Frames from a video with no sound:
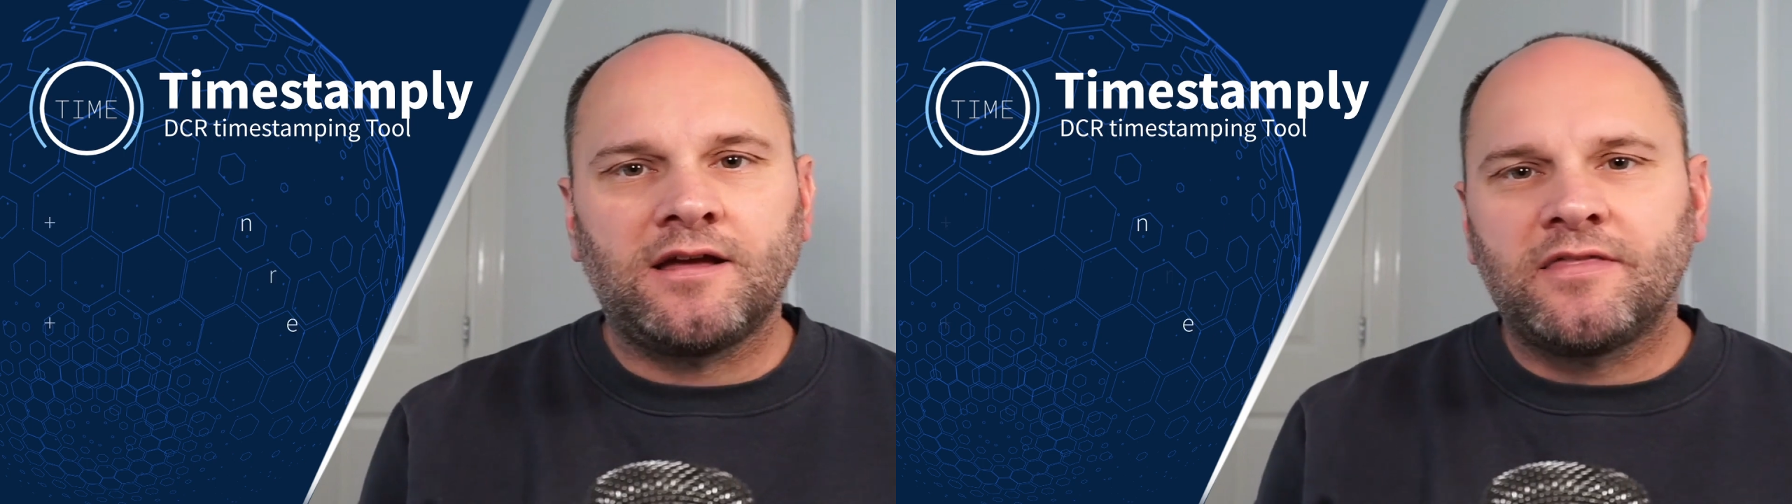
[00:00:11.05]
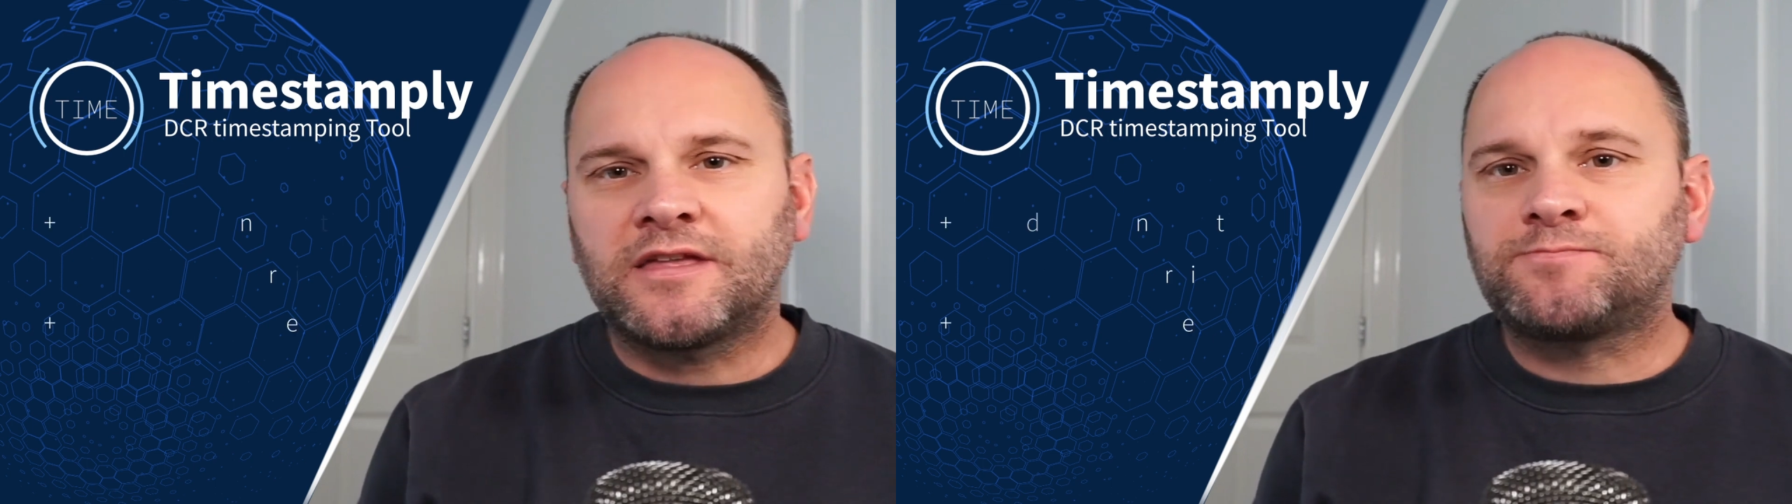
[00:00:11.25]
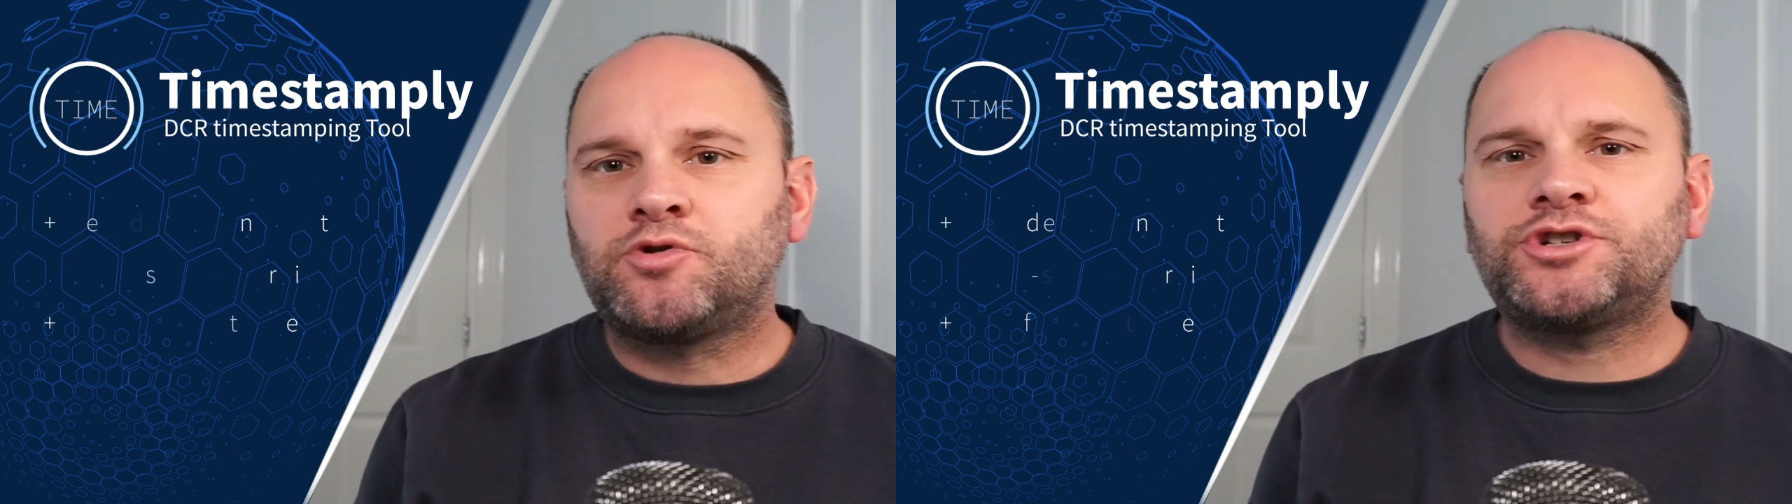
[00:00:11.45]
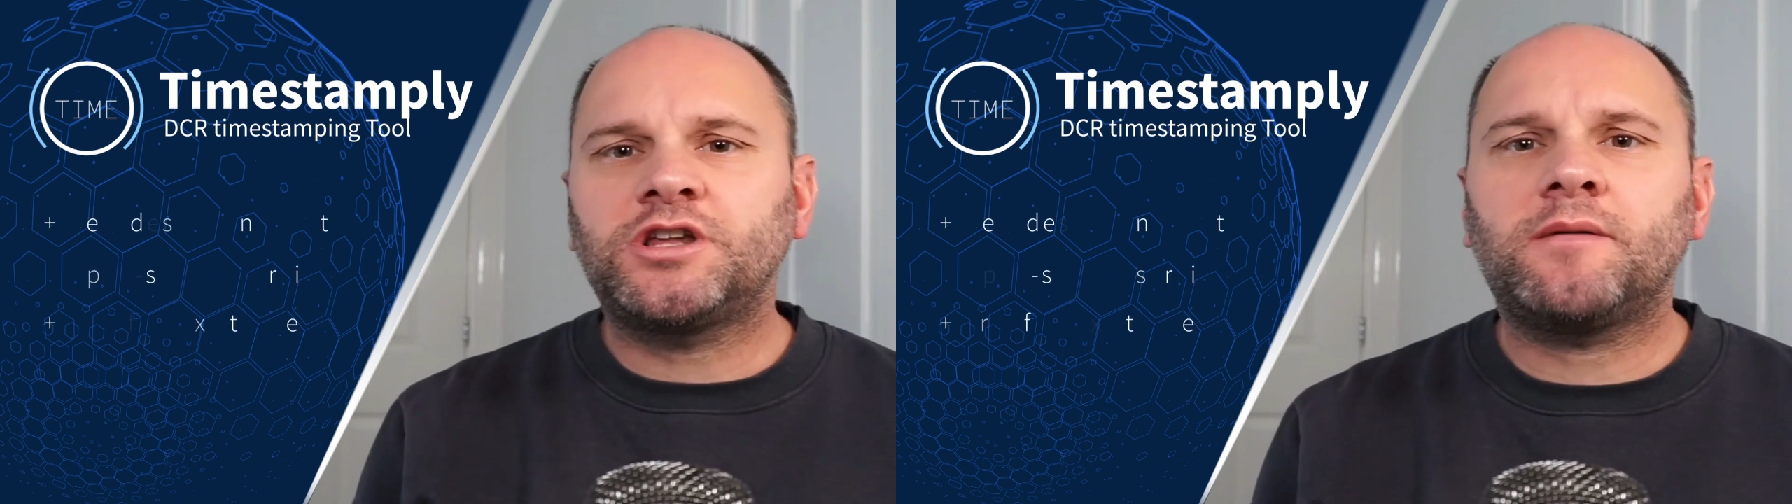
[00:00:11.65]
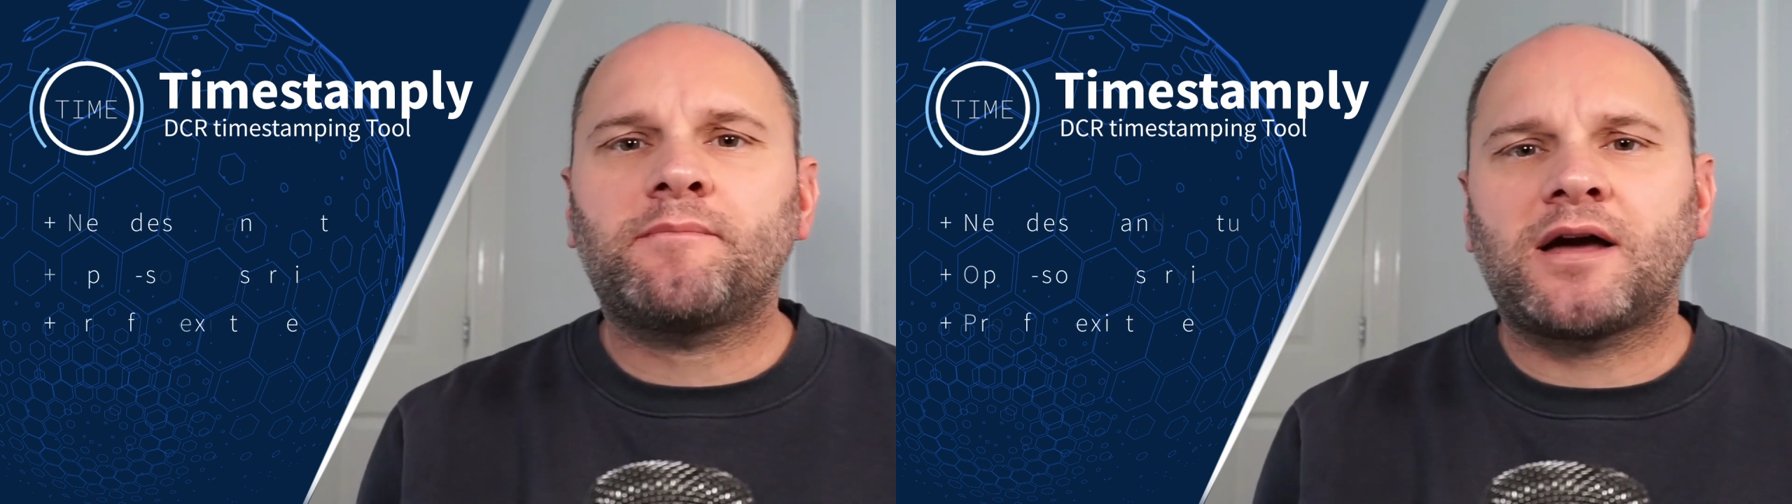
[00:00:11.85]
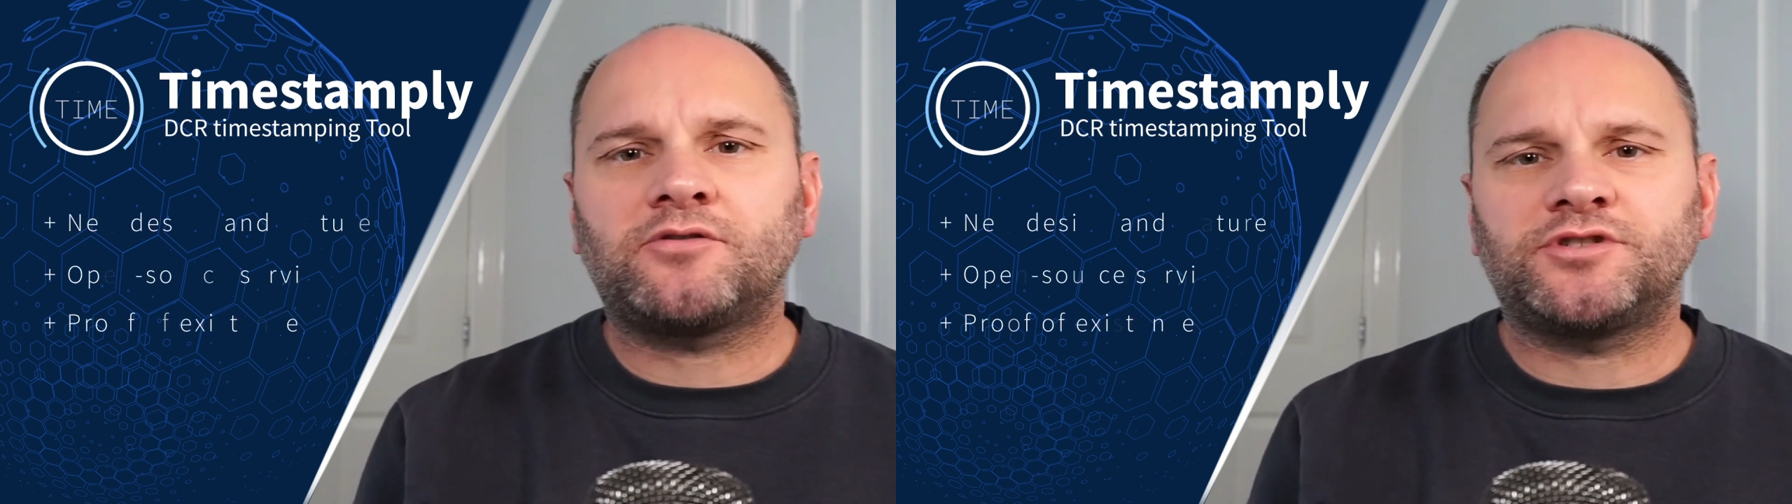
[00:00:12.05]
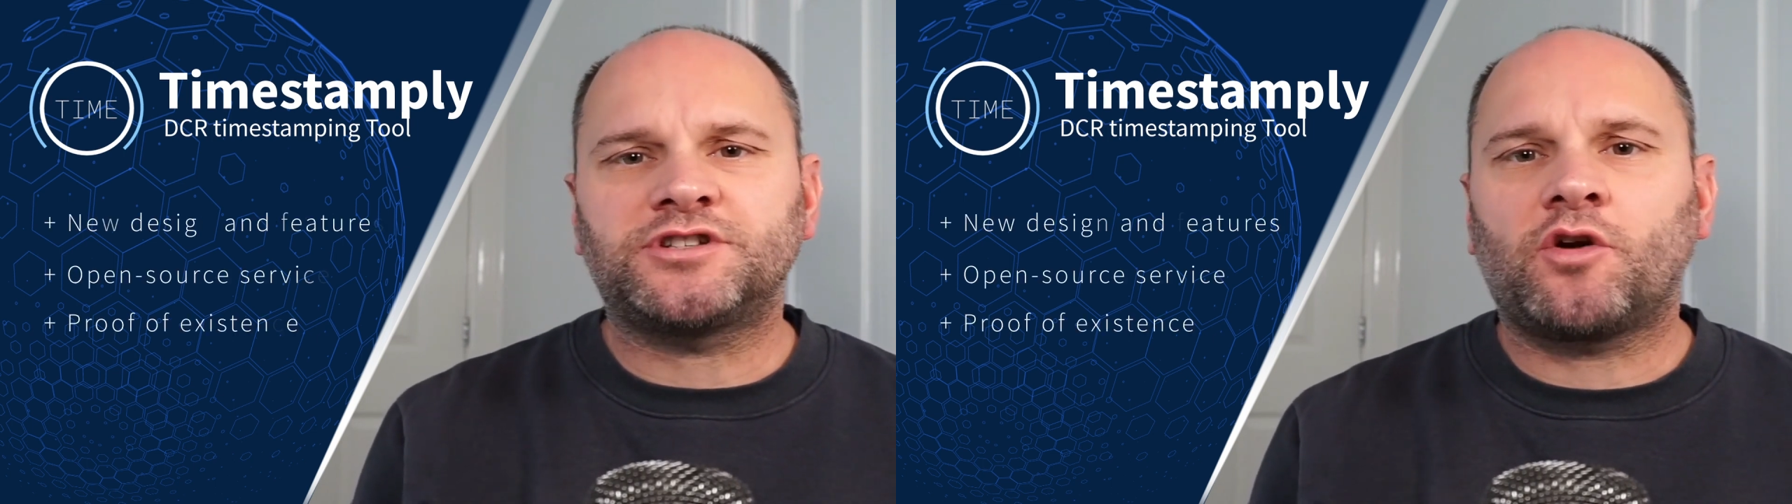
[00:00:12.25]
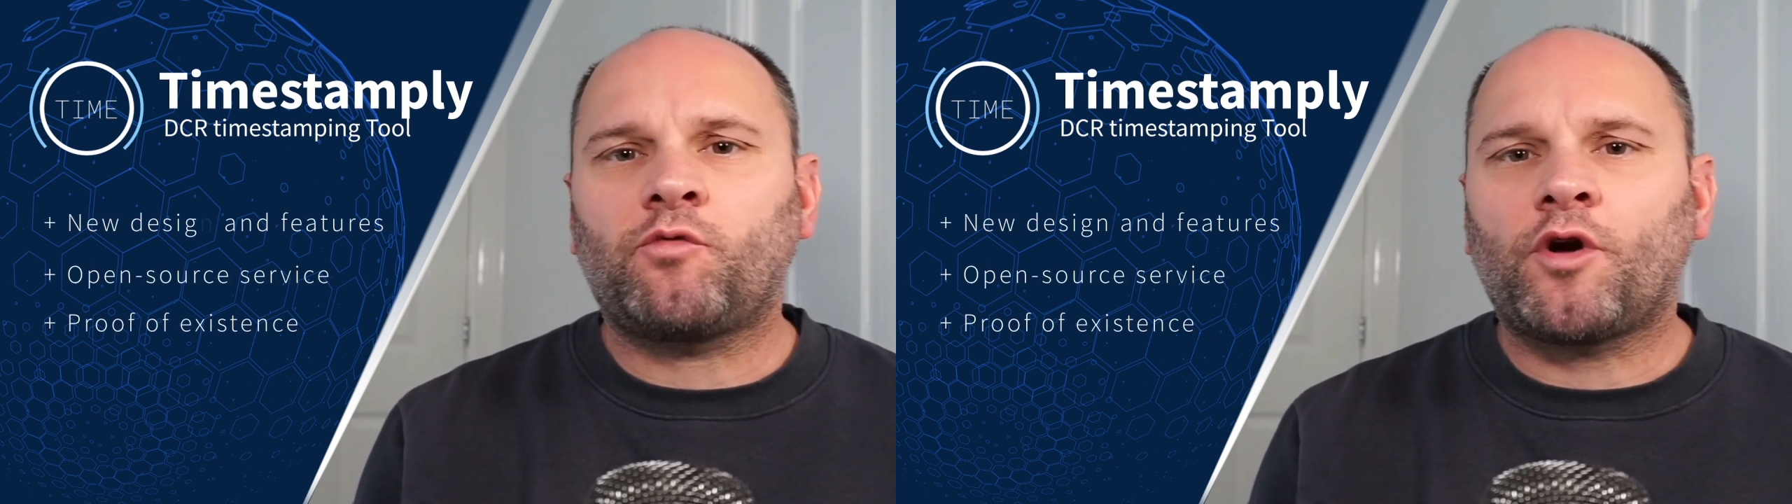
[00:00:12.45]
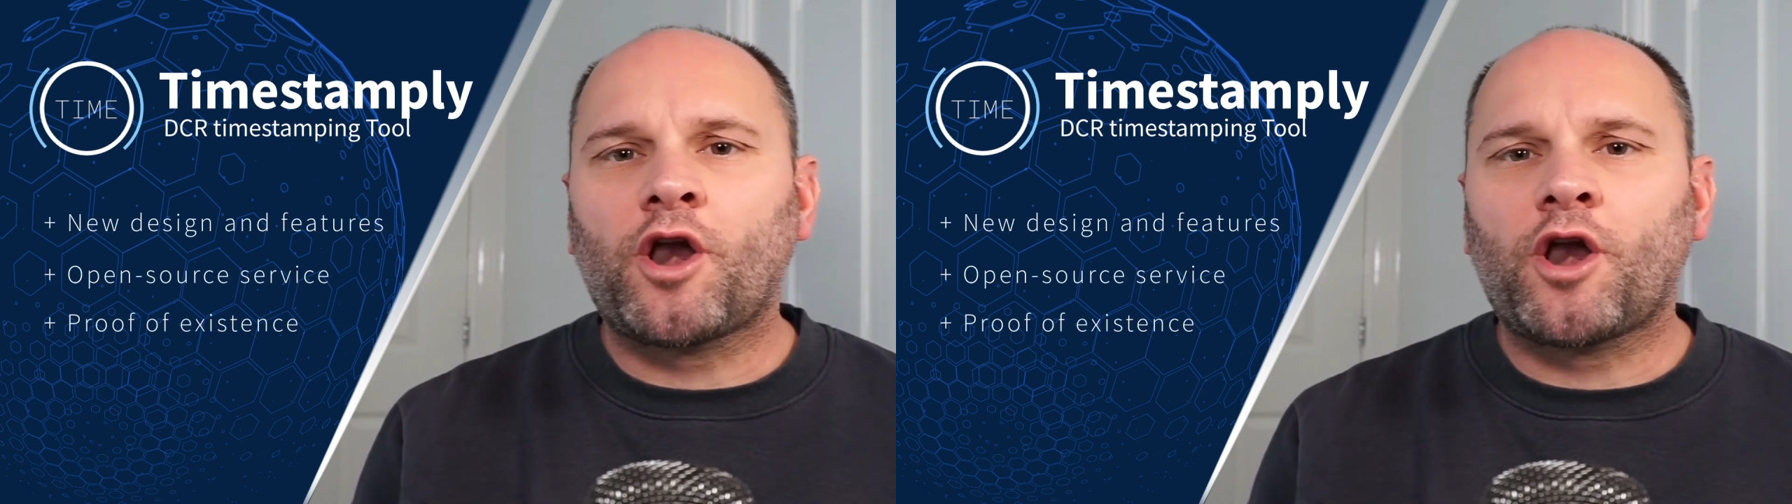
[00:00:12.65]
that's pushing the boundaries of what an